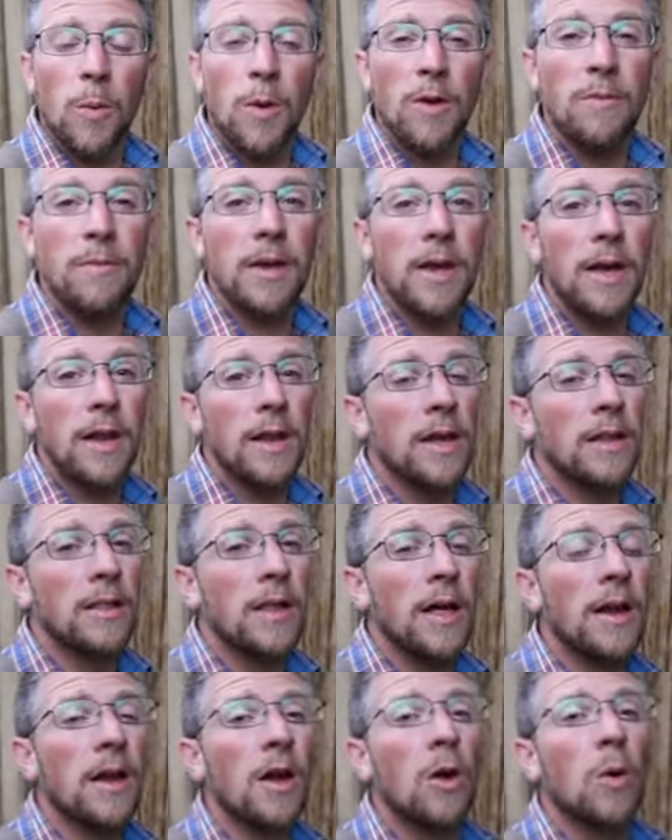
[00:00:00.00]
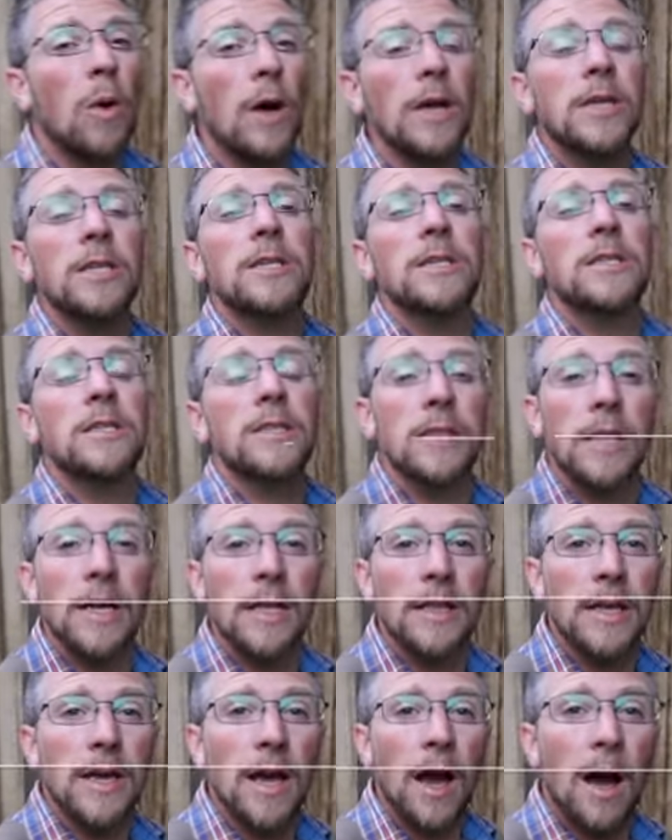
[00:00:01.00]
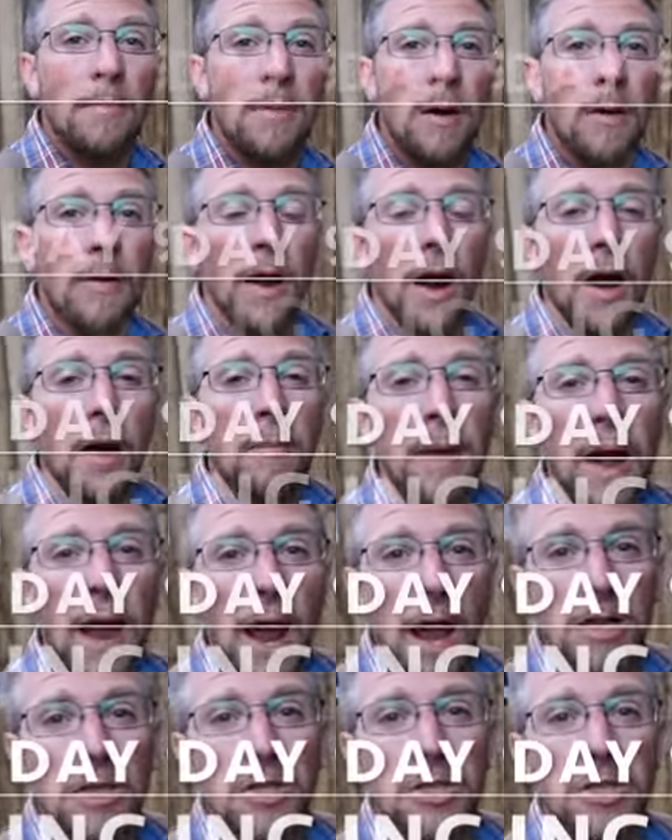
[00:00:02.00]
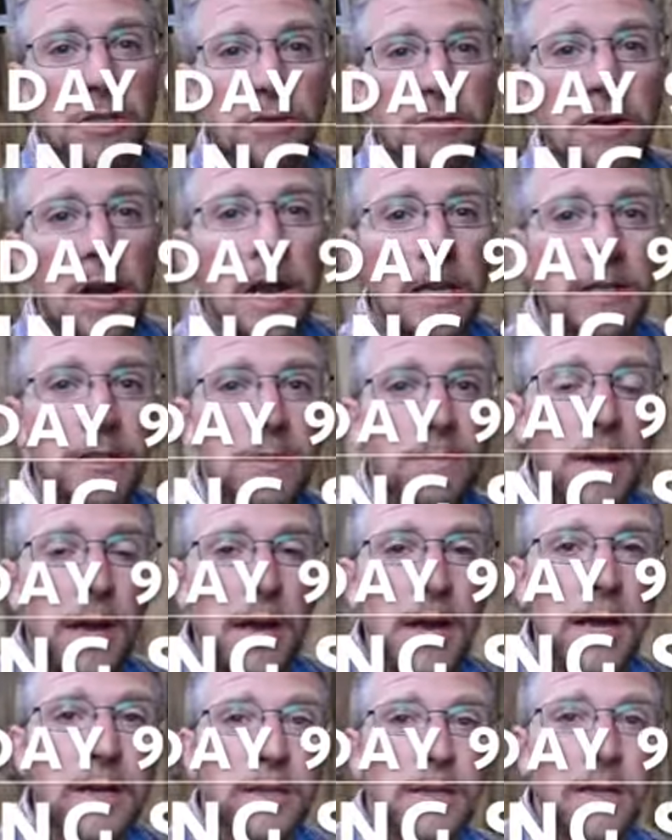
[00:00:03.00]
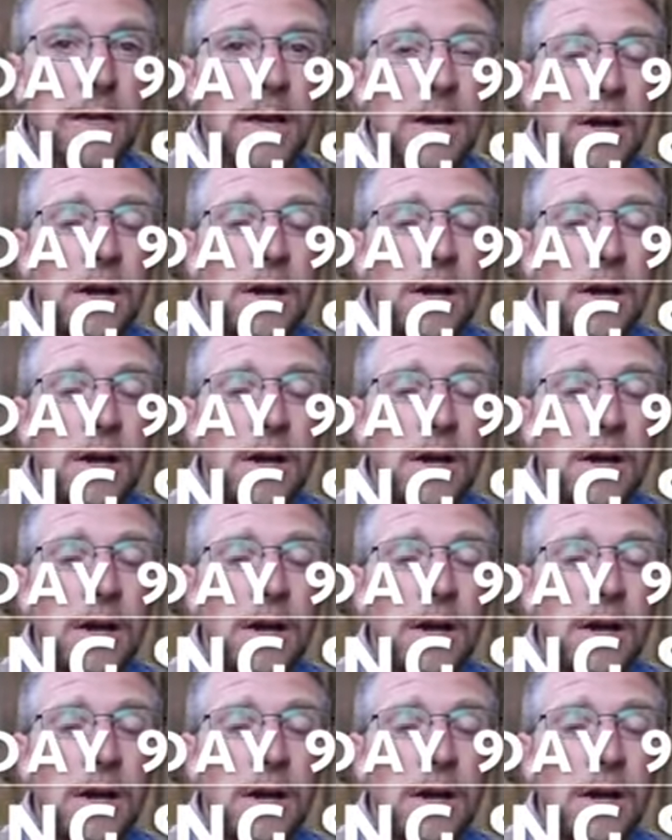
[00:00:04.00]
We've been getting a lot of questions lately about our pasture-raised pigs.